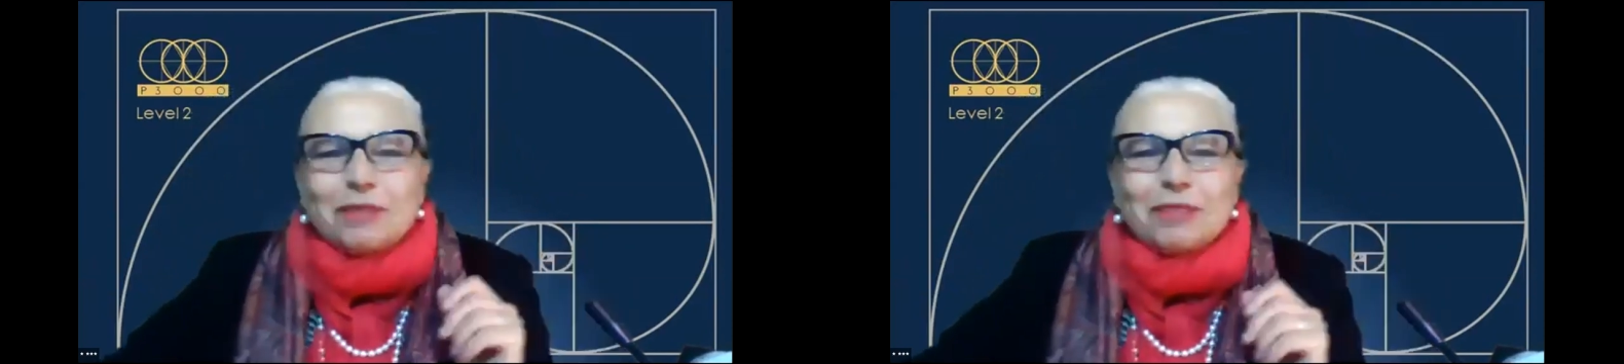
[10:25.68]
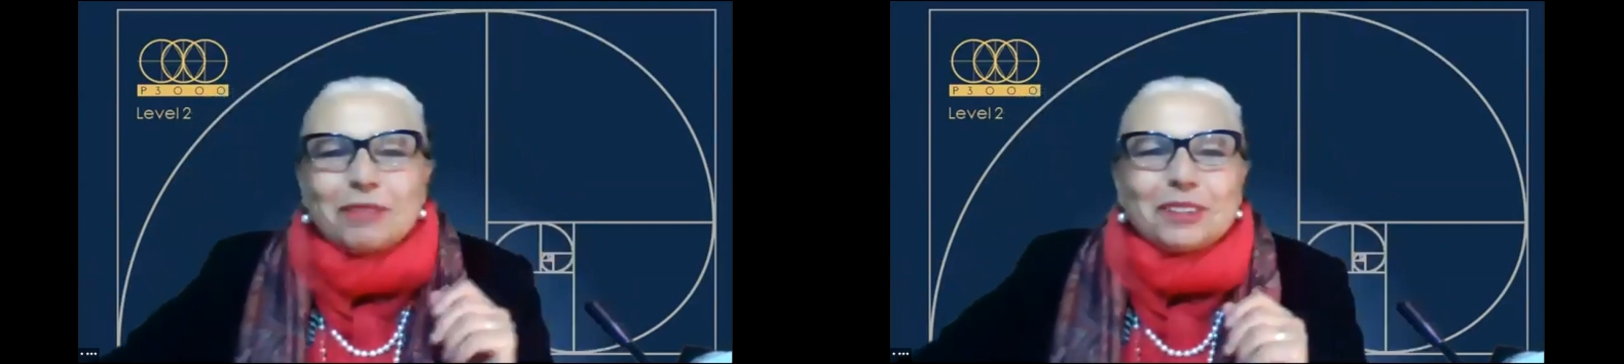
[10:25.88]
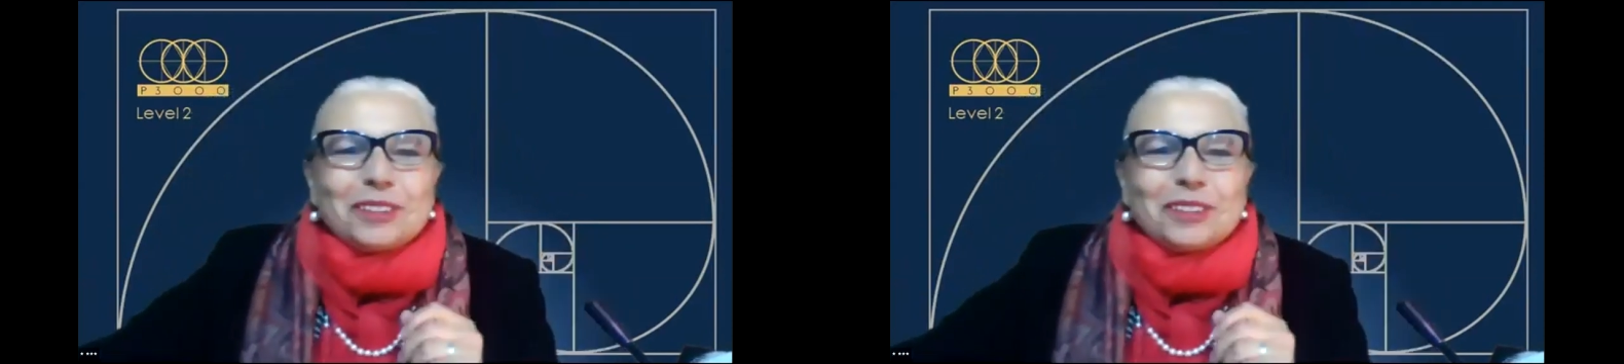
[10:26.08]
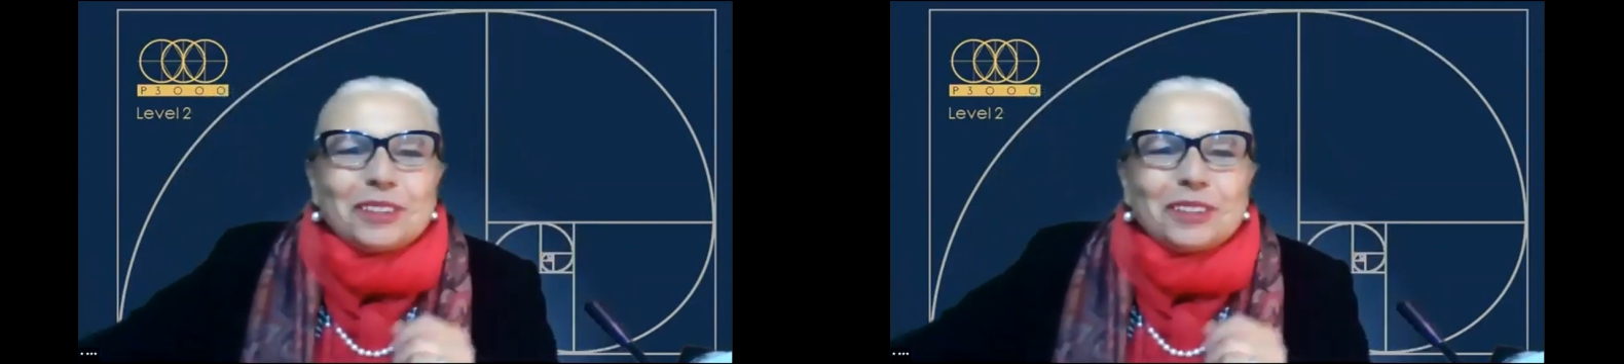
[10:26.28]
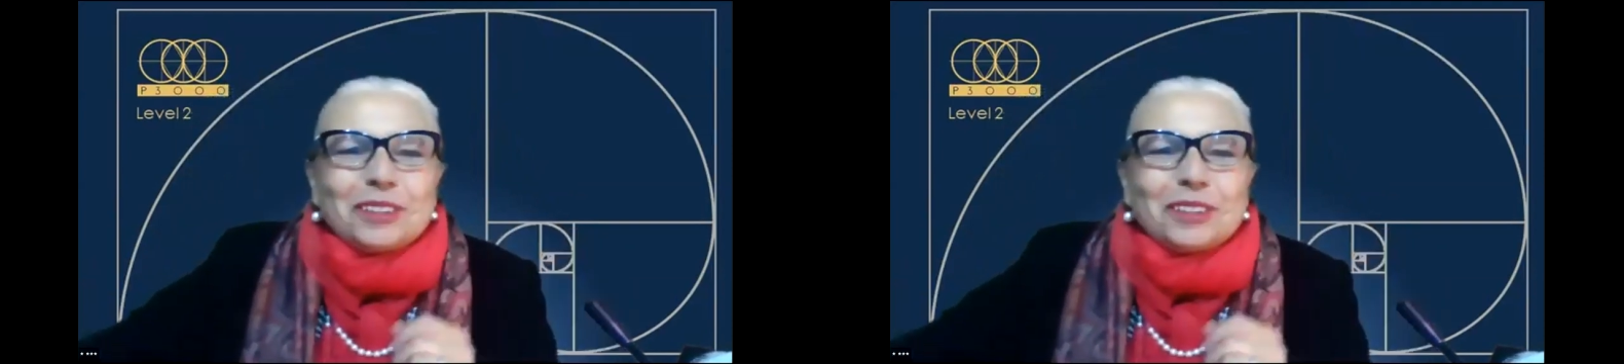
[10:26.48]
I want to
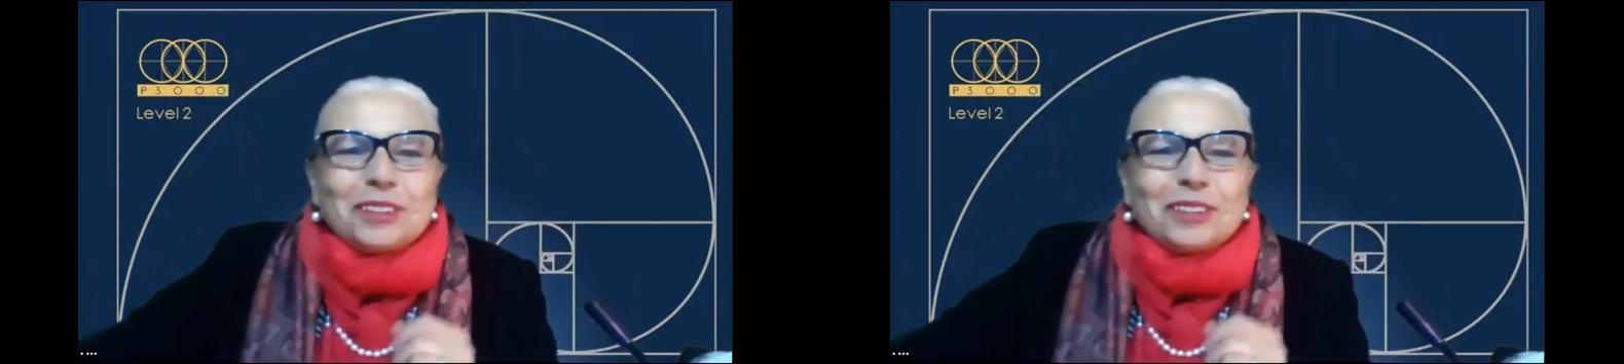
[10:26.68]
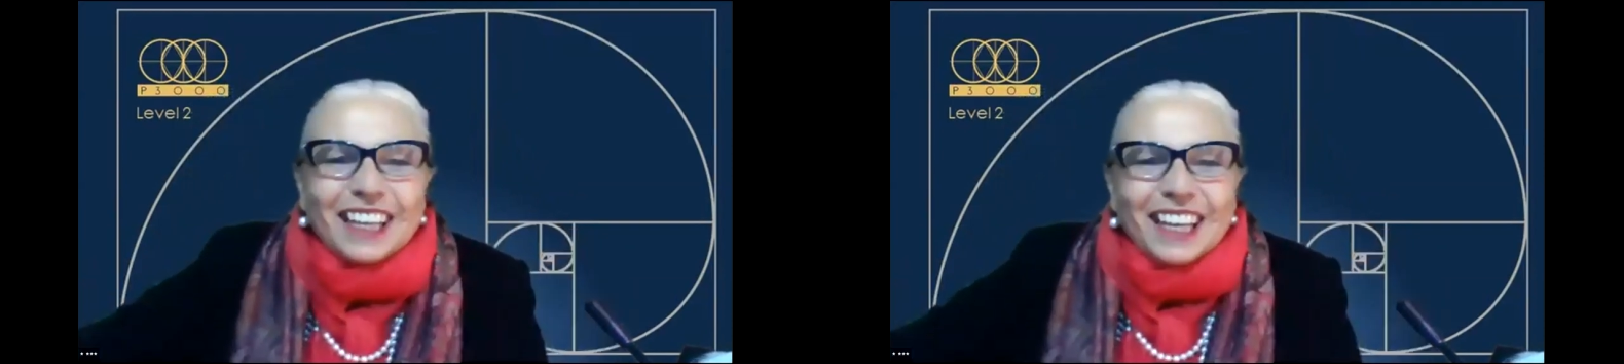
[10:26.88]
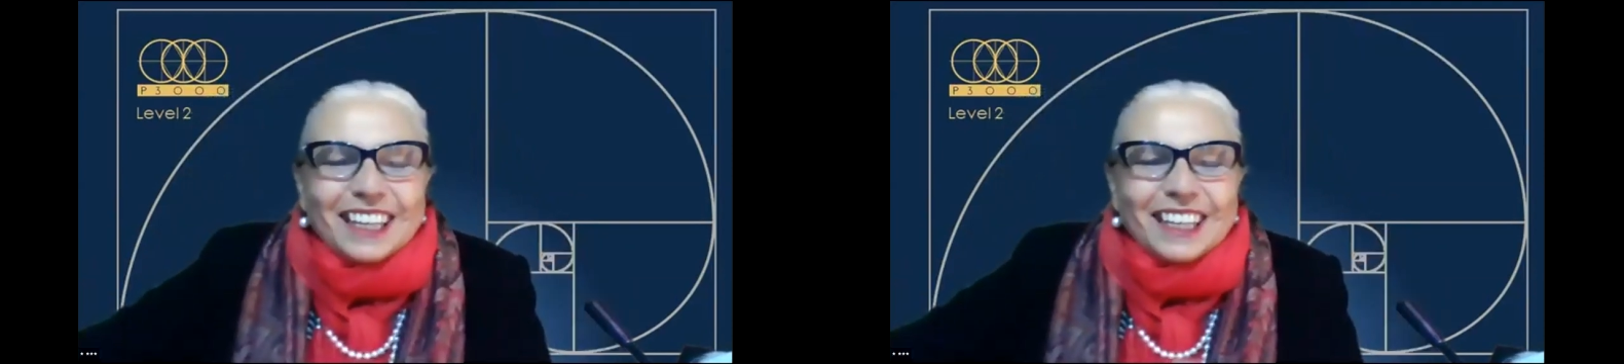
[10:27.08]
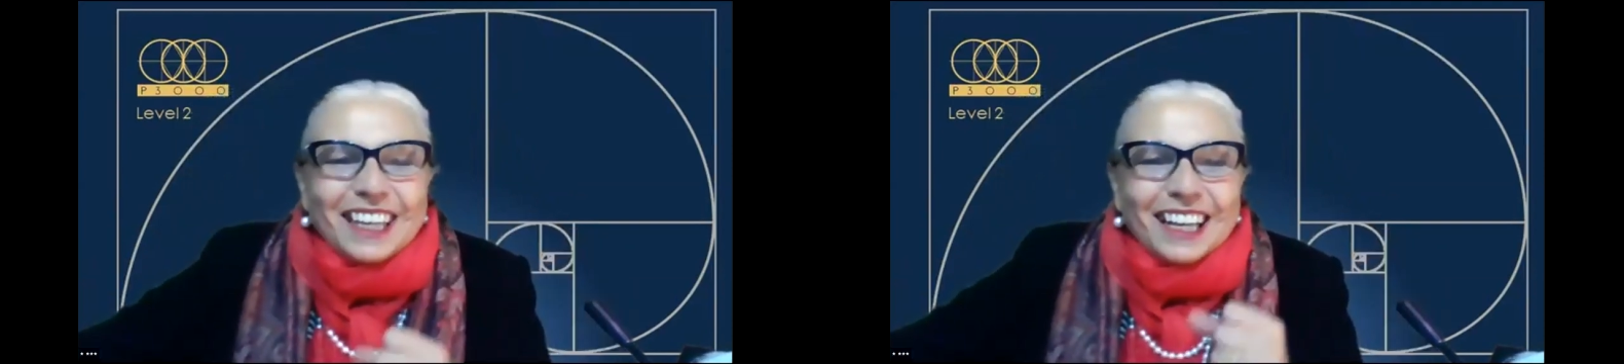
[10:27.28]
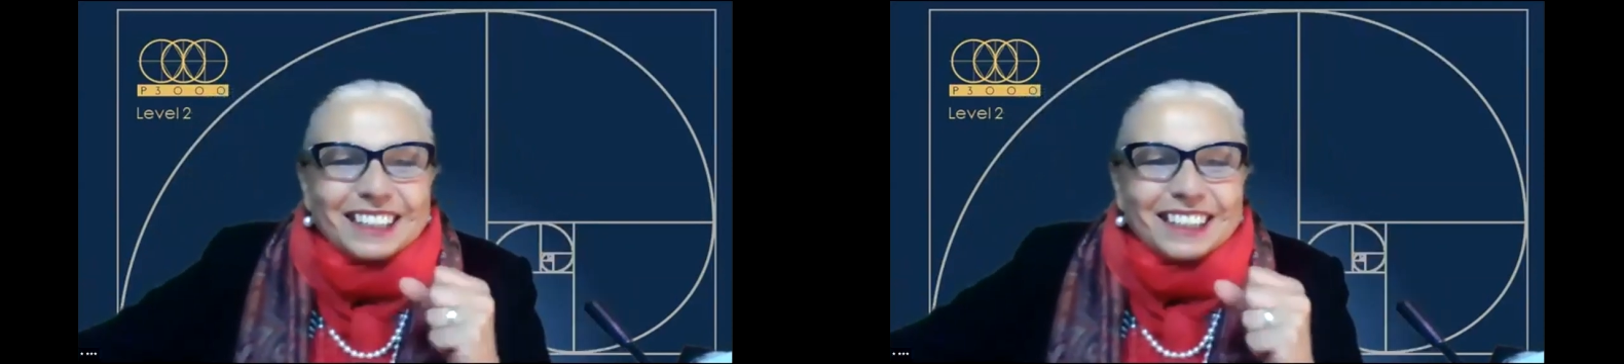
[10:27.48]
talk about,
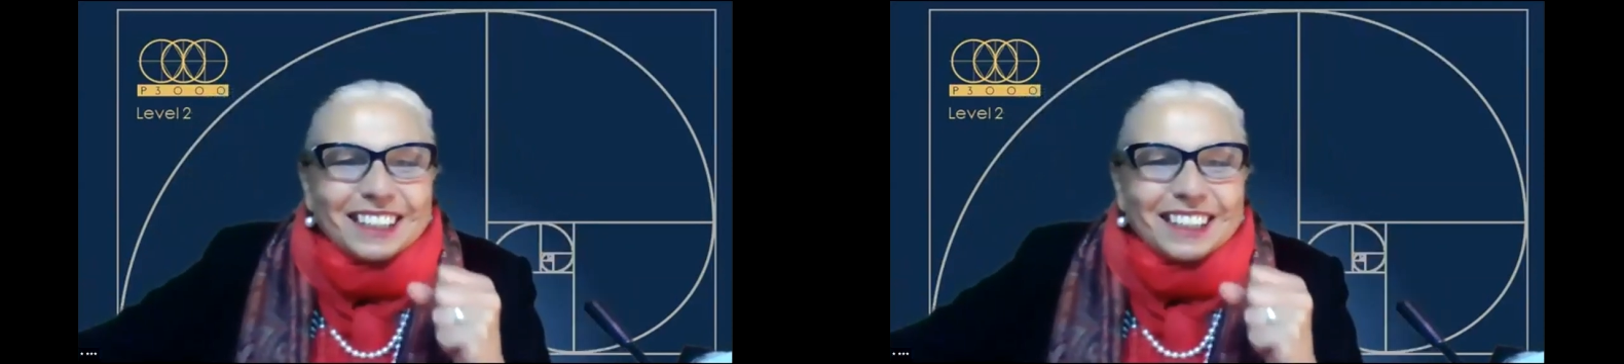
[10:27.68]
yes,